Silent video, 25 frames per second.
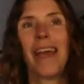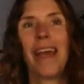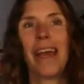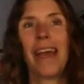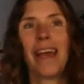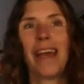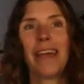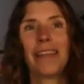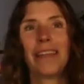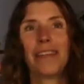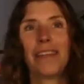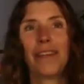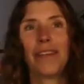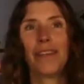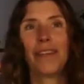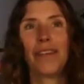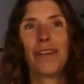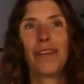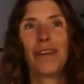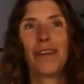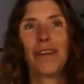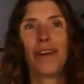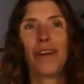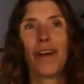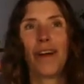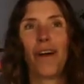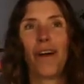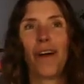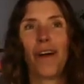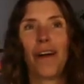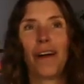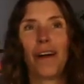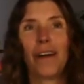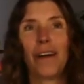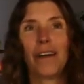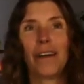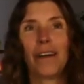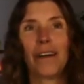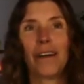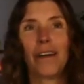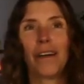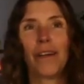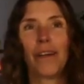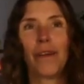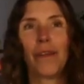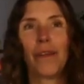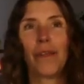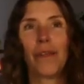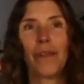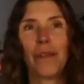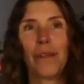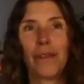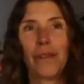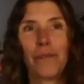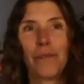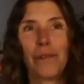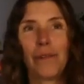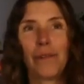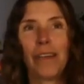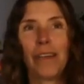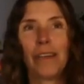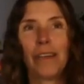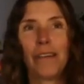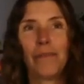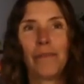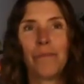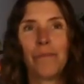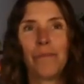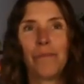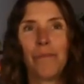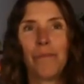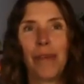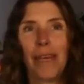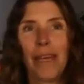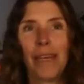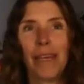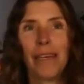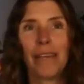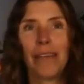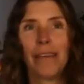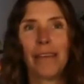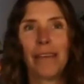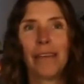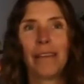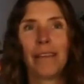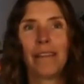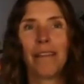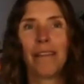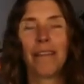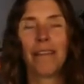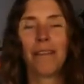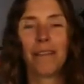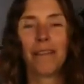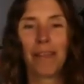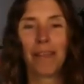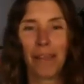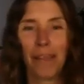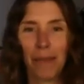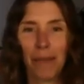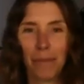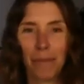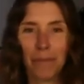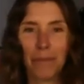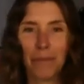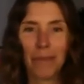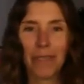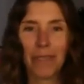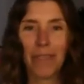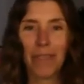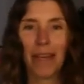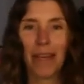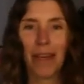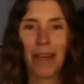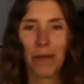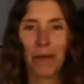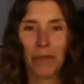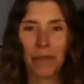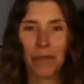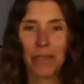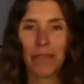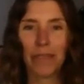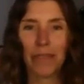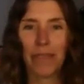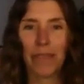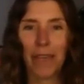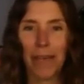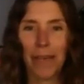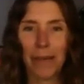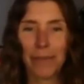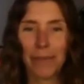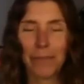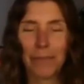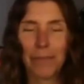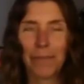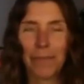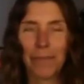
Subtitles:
And there are three main themes, I would say.